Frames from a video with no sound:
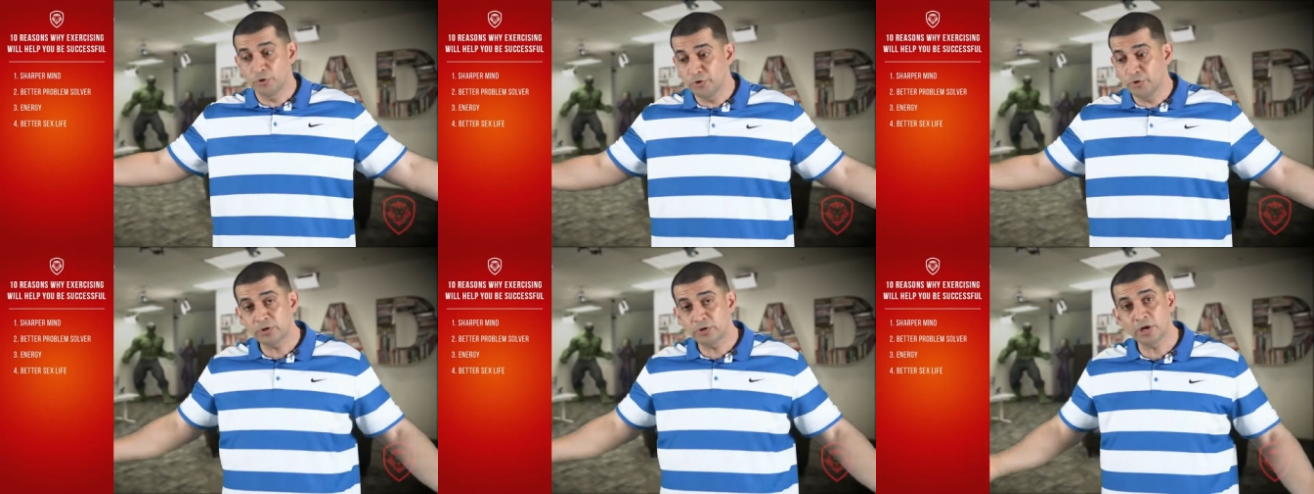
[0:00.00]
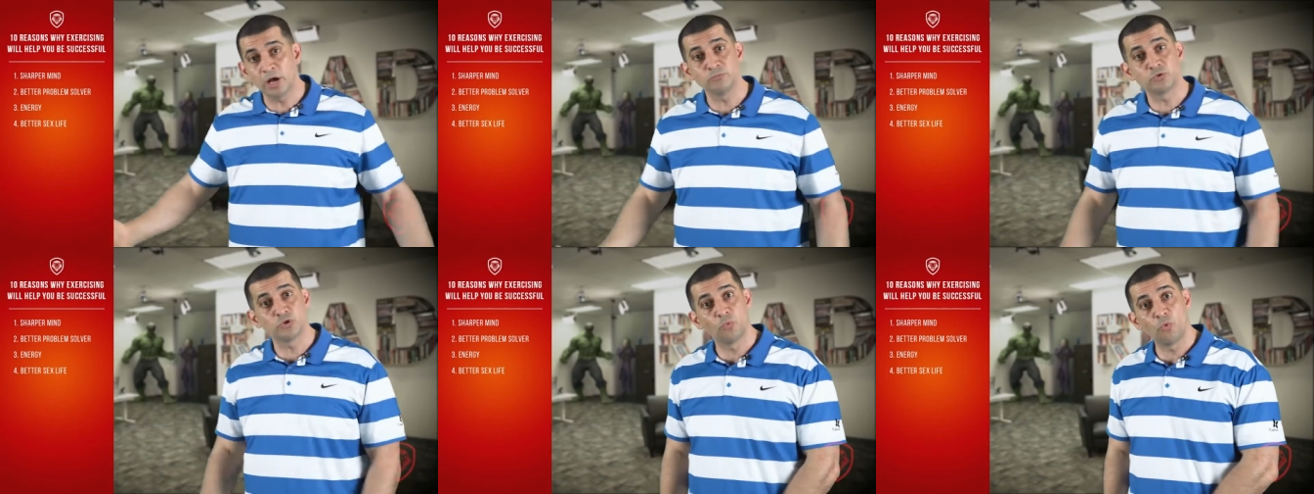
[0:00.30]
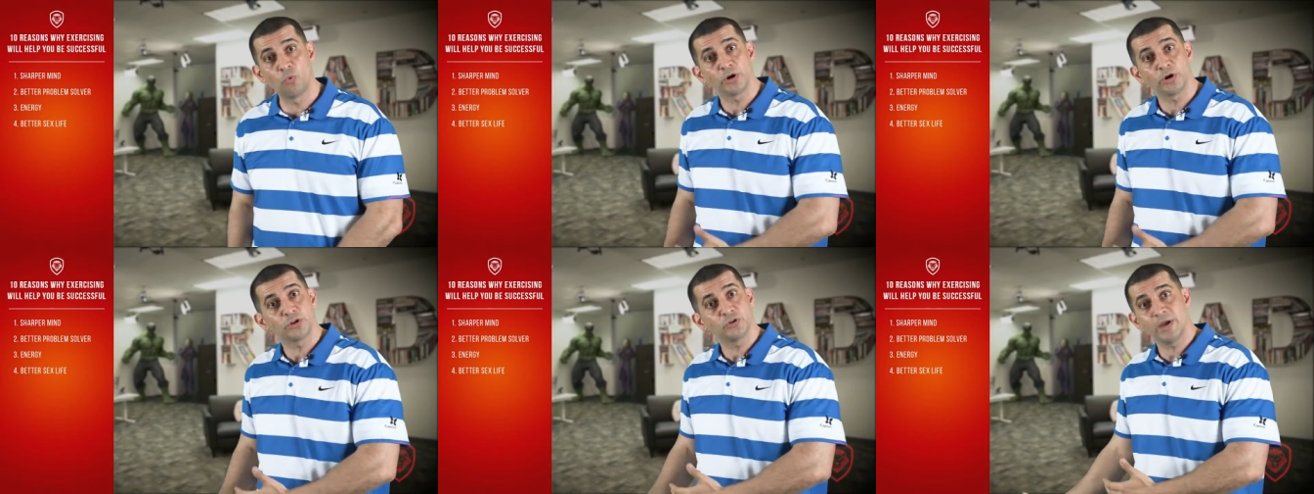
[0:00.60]
Or you come to
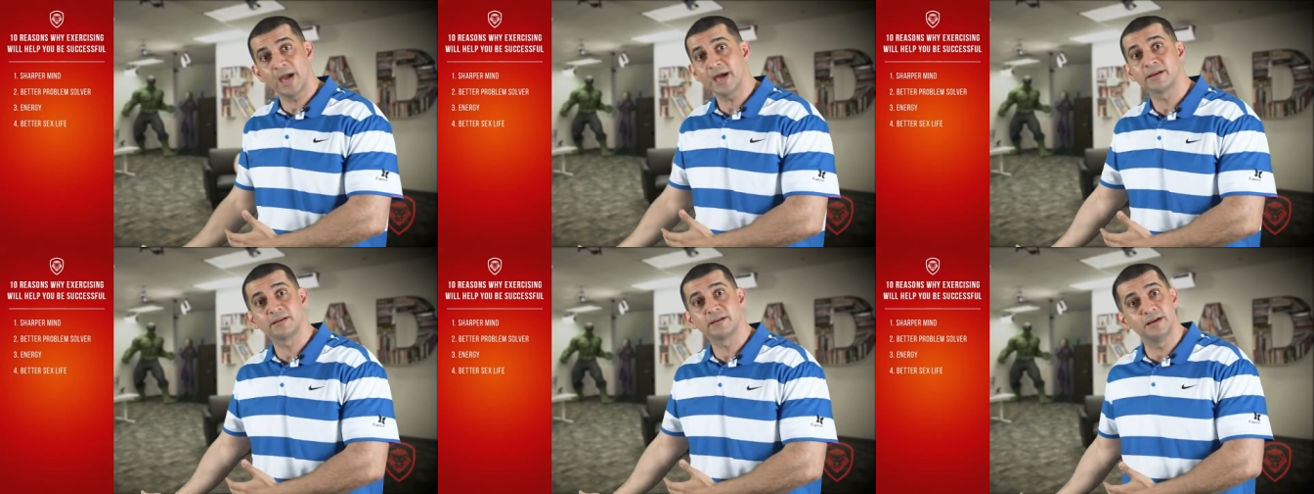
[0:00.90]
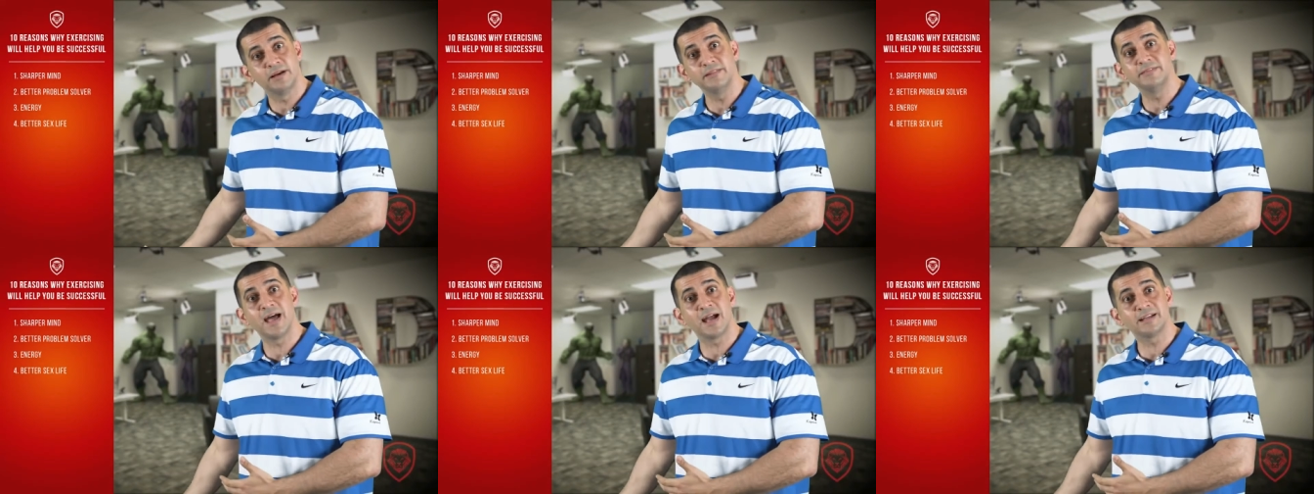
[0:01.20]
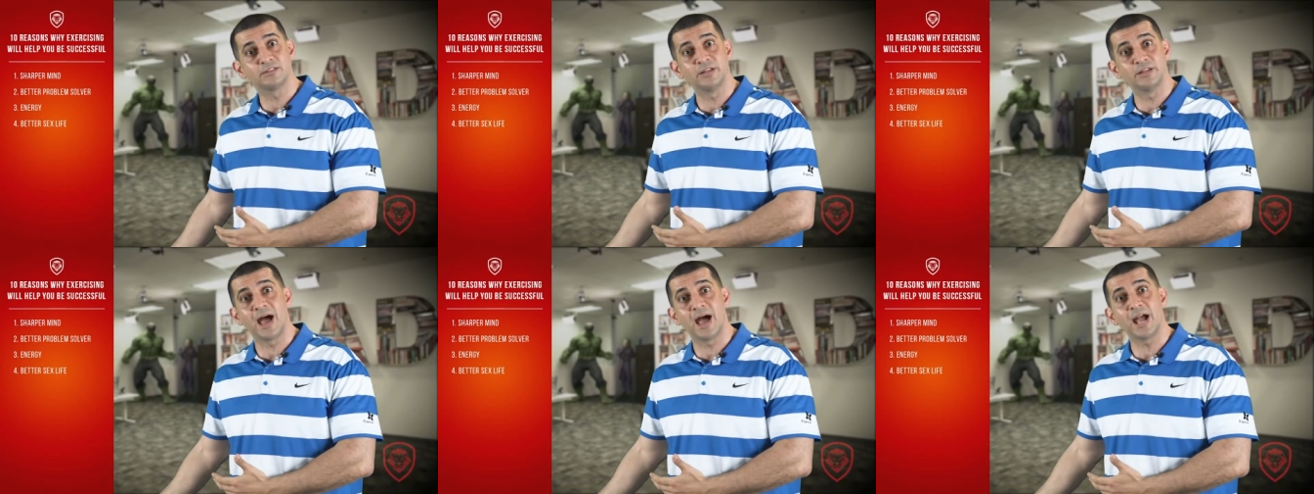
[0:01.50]
work, you had a good
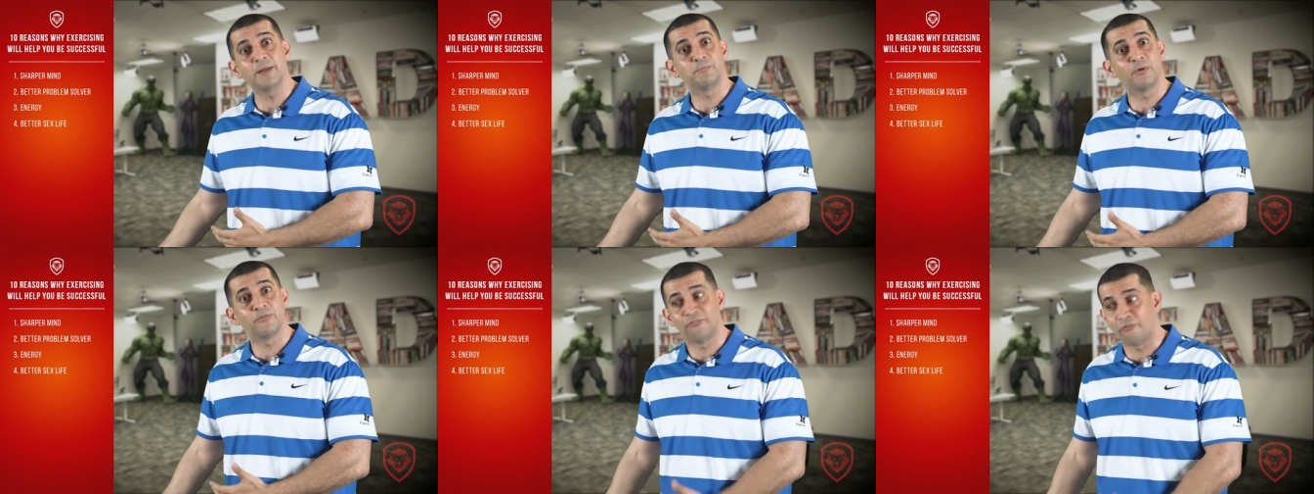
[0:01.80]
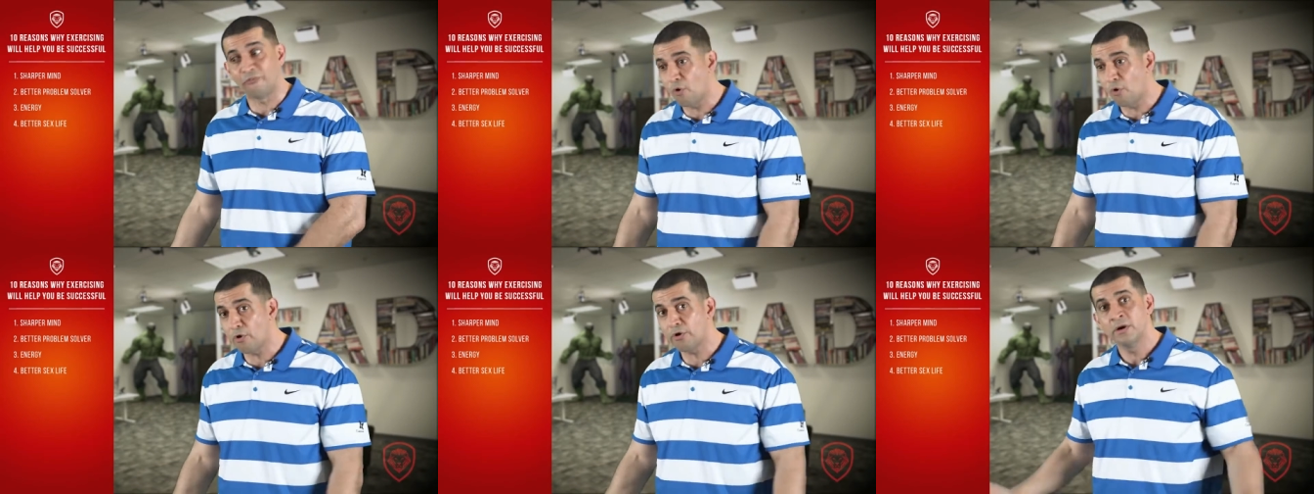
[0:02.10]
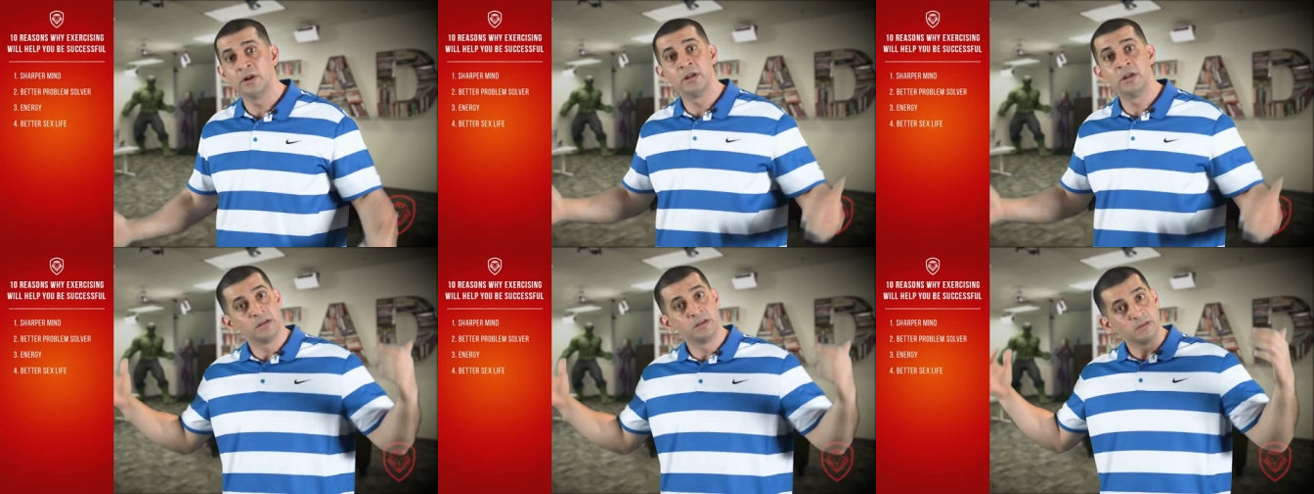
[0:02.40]
night the night
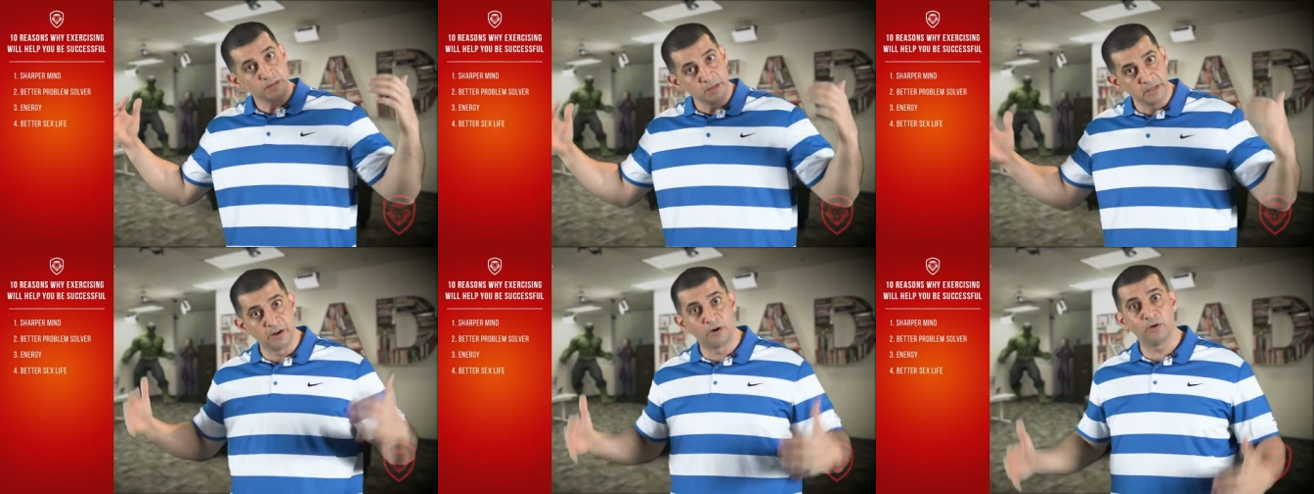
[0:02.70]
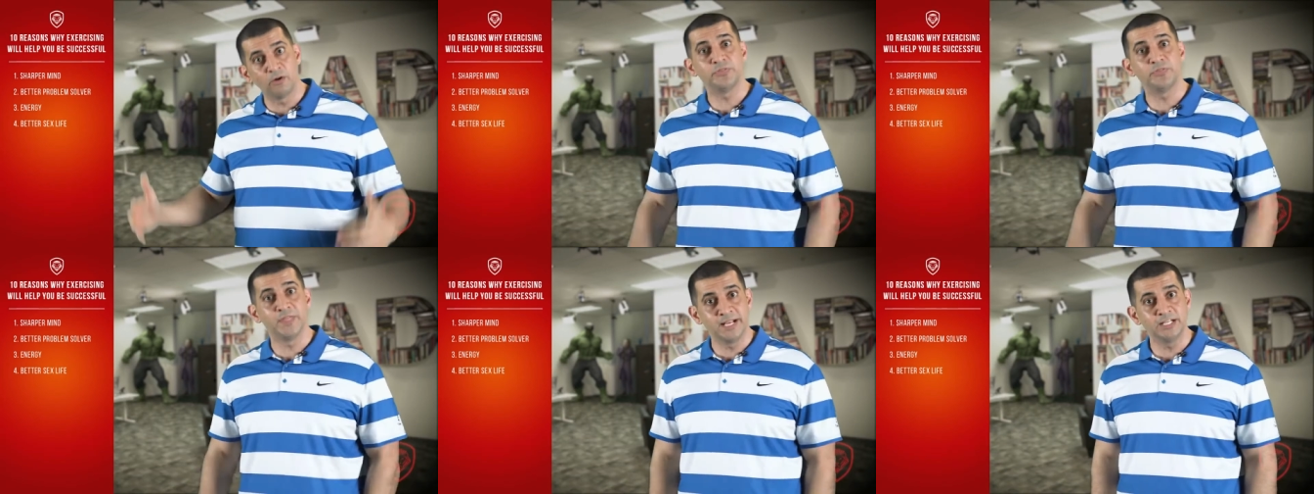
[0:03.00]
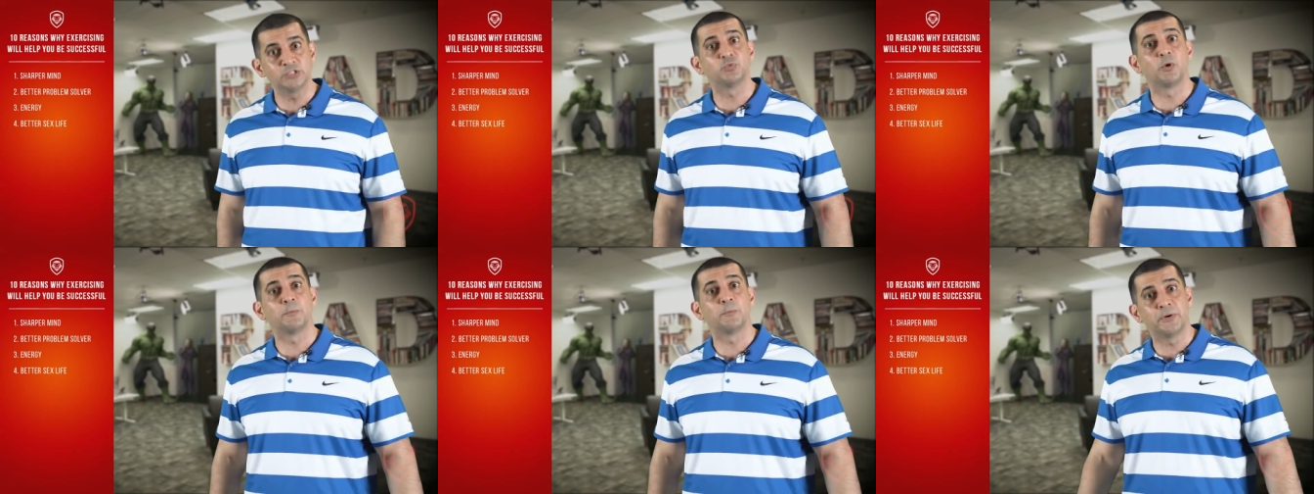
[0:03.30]
before, you know,
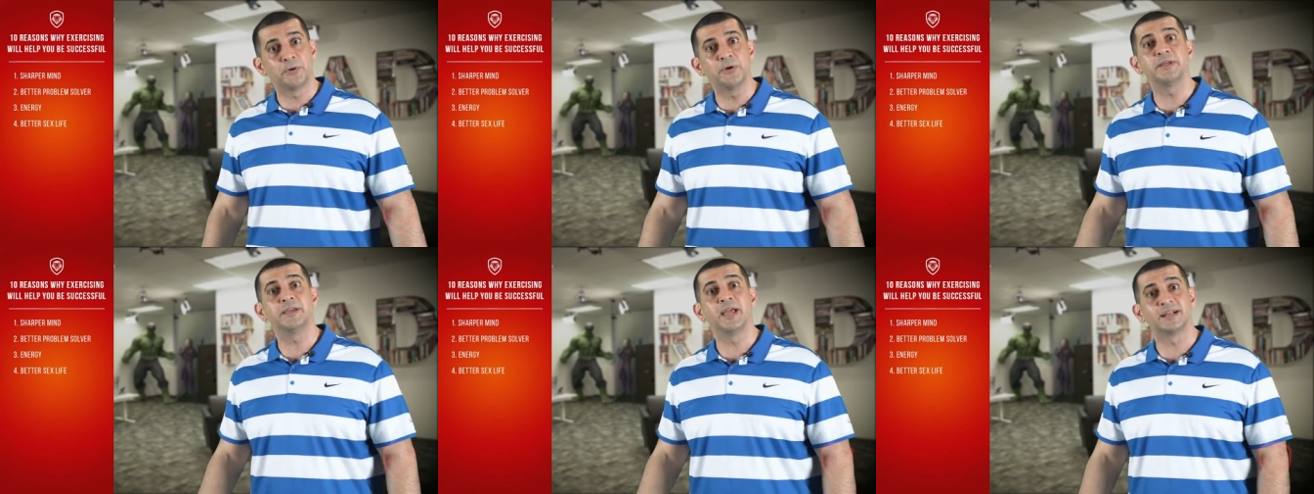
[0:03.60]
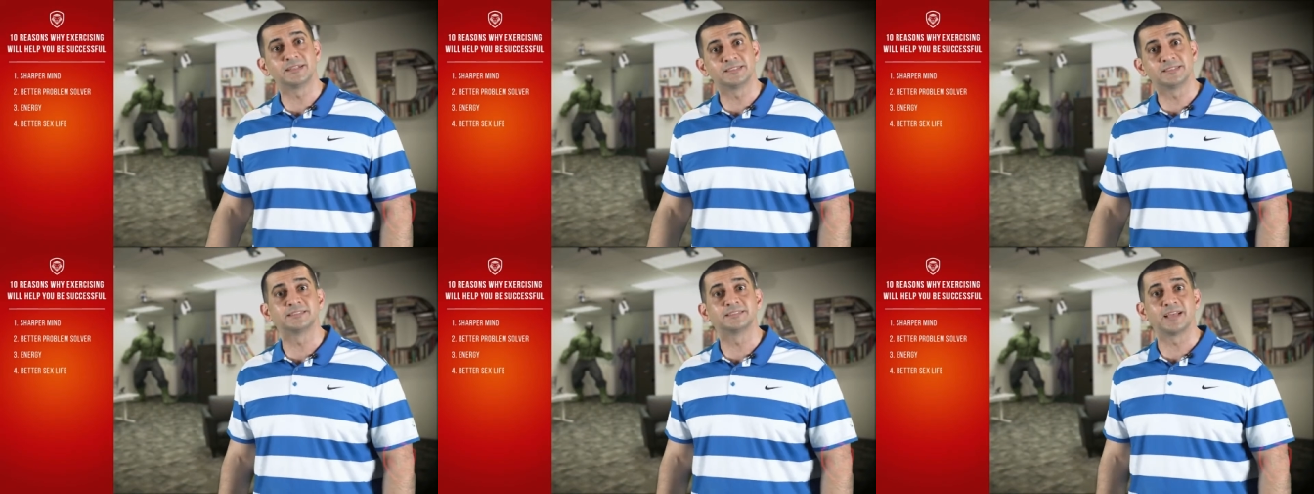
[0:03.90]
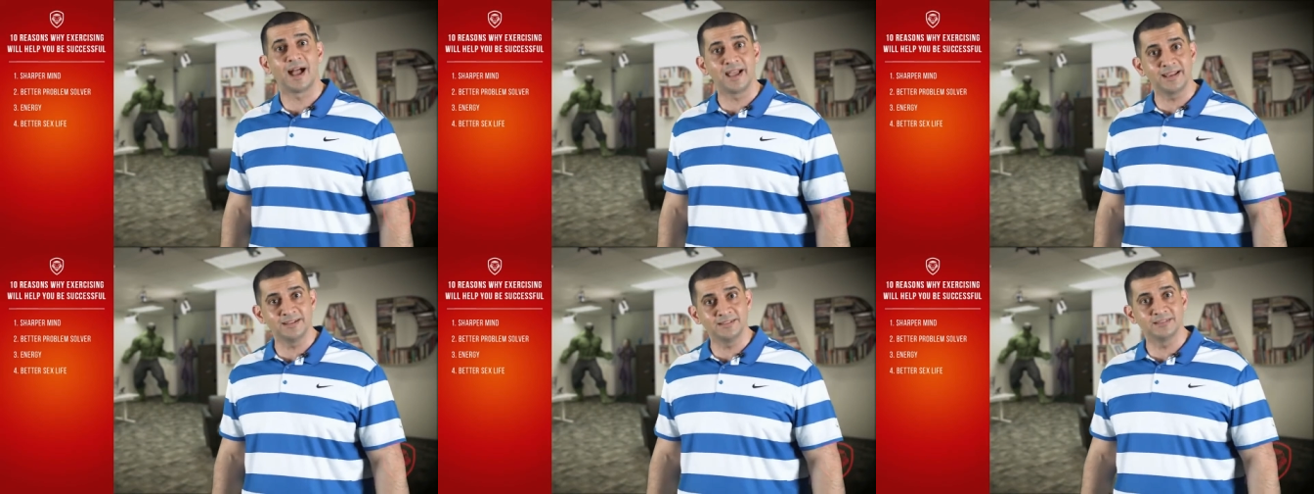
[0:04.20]
things were pretty
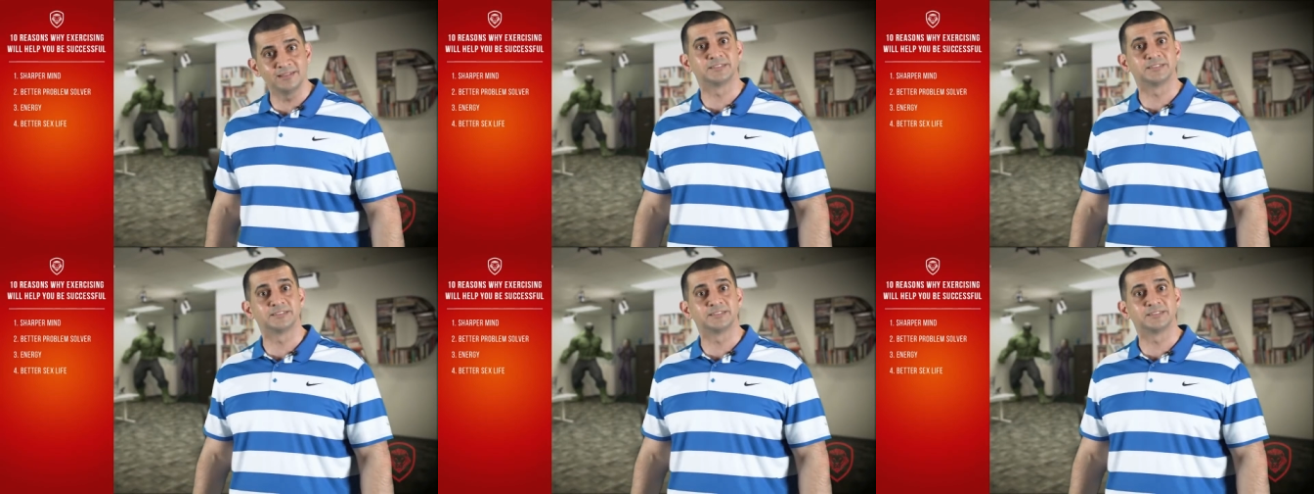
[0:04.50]
exciting.